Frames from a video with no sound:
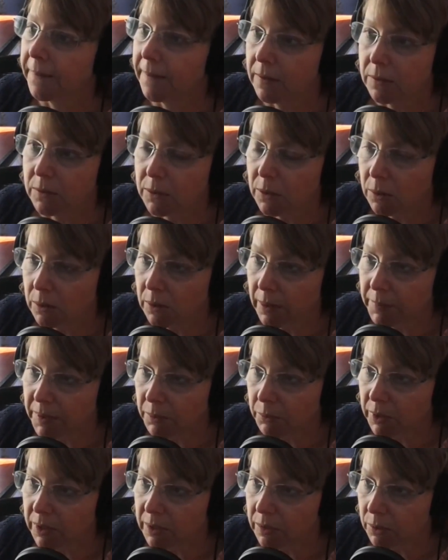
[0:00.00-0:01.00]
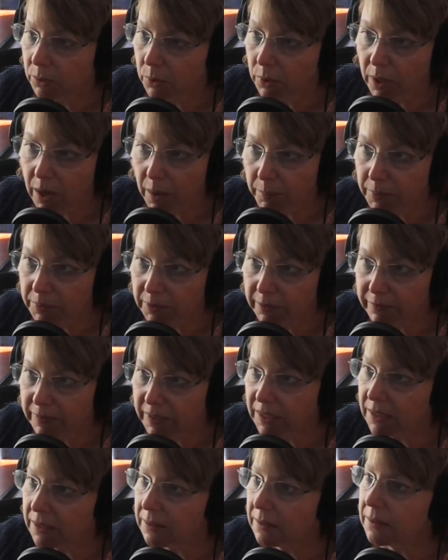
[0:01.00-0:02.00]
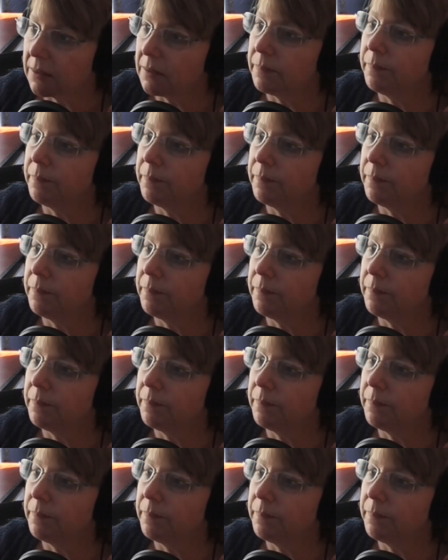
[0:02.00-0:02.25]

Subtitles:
So let me read through a couple of these.